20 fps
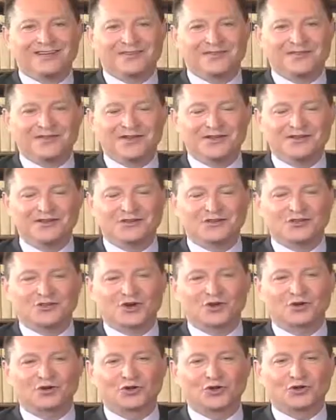This is
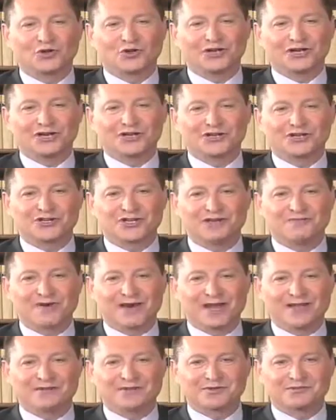Charter Local Edition.
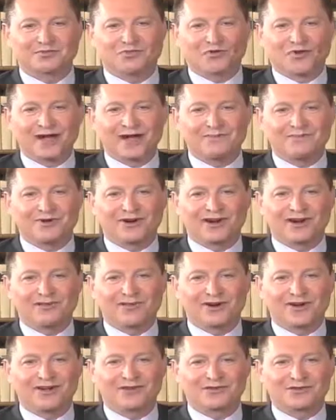My name is Brad
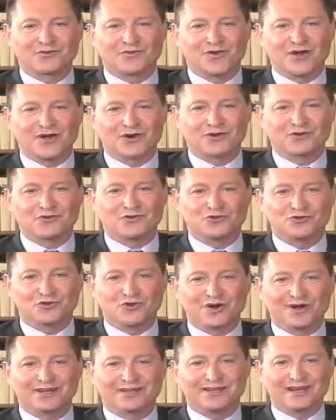Pomerantz, and we are
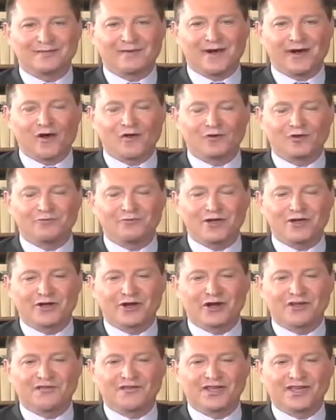joined today by Arlan
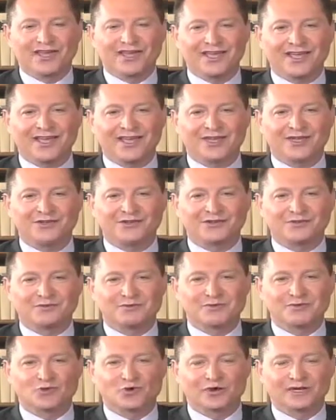Meekhof. He is the
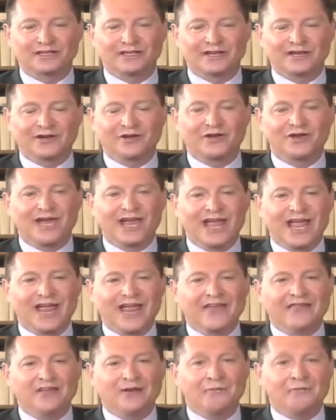majority leader
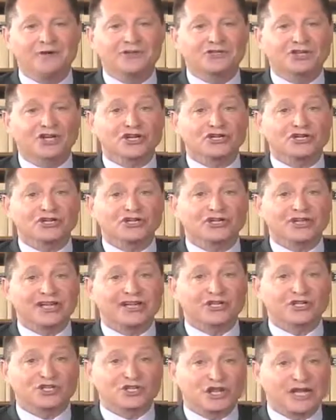in the Michigan
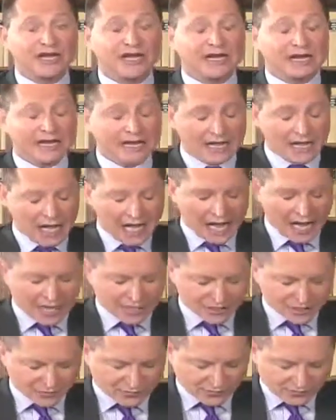State Senate.
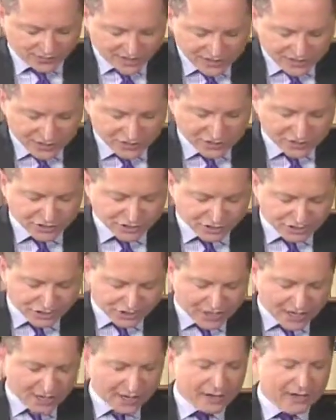And suffice it to
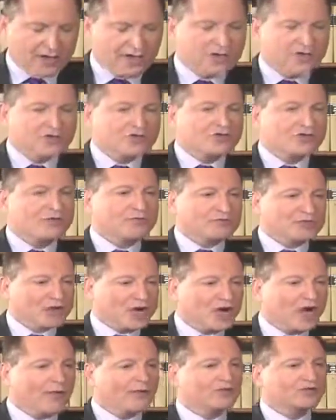say,
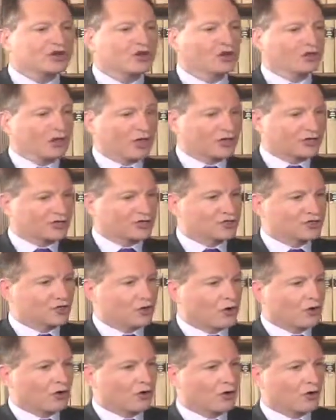sometimes elections
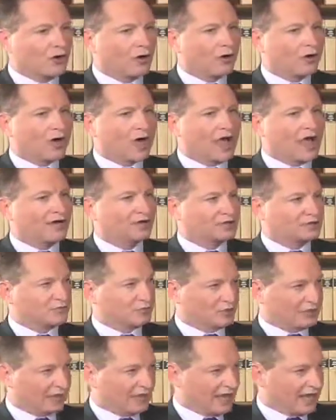don't go as
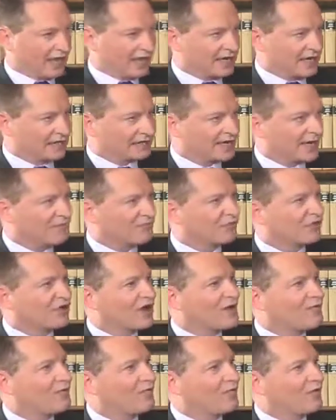planned, and
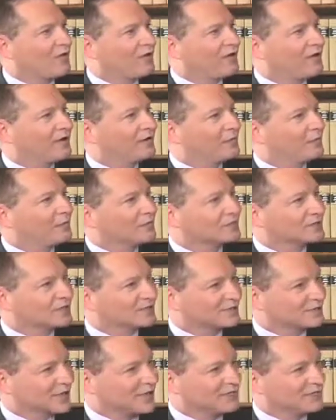Prop 1 was an
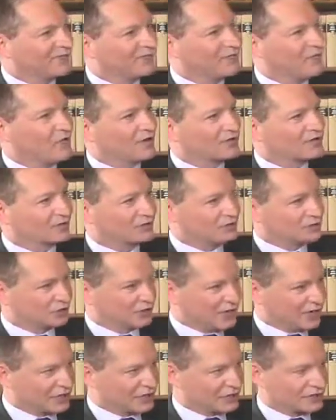example of one such
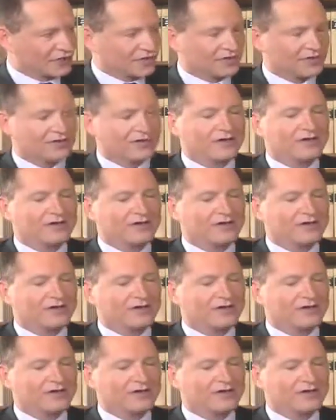election.